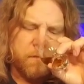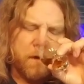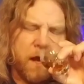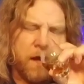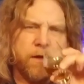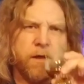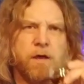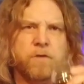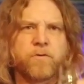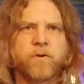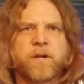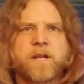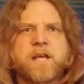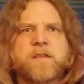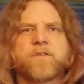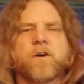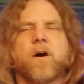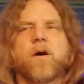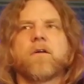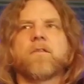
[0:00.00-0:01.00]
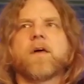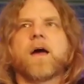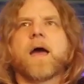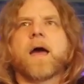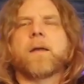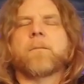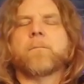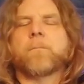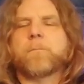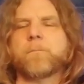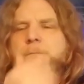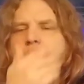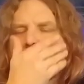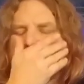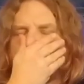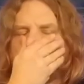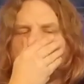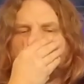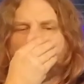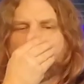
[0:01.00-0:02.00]
And underneath all that,
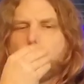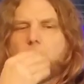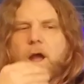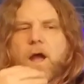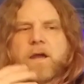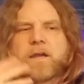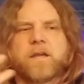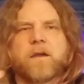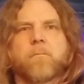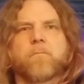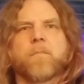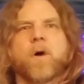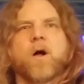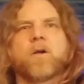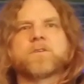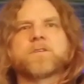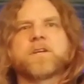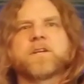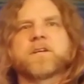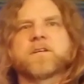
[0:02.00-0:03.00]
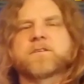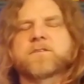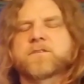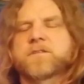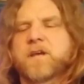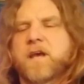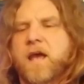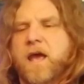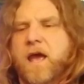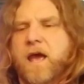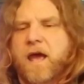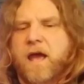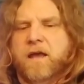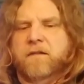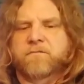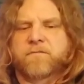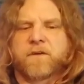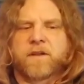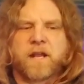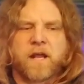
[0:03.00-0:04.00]
I get maltiness
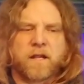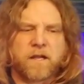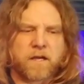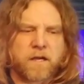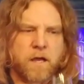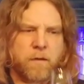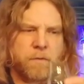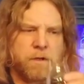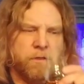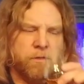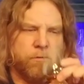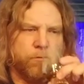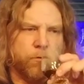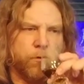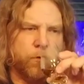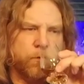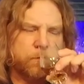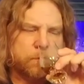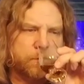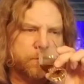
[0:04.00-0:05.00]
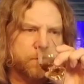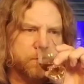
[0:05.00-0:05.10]
and vanilla coming through.